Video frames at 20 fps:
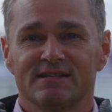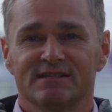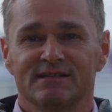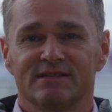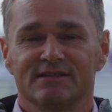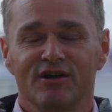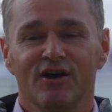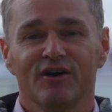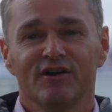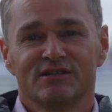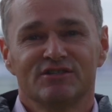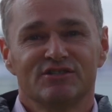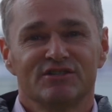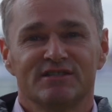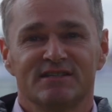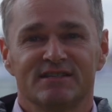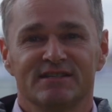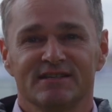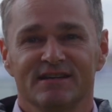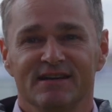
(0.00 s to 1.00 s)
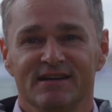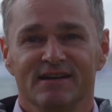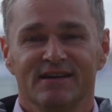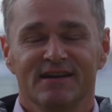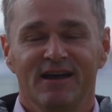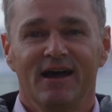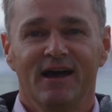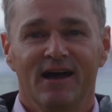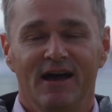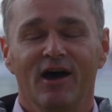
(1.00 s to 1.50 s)
And yeah, it's just,
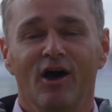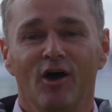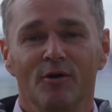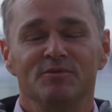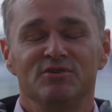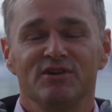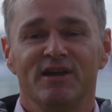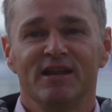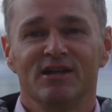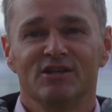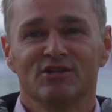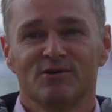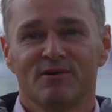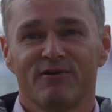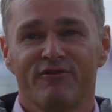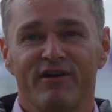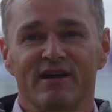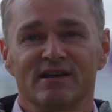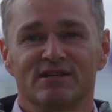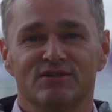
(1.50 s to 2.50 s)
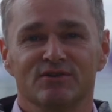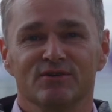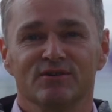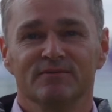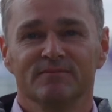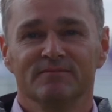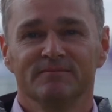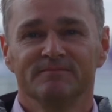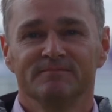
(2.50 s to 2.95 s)
I hope to get into a race soon.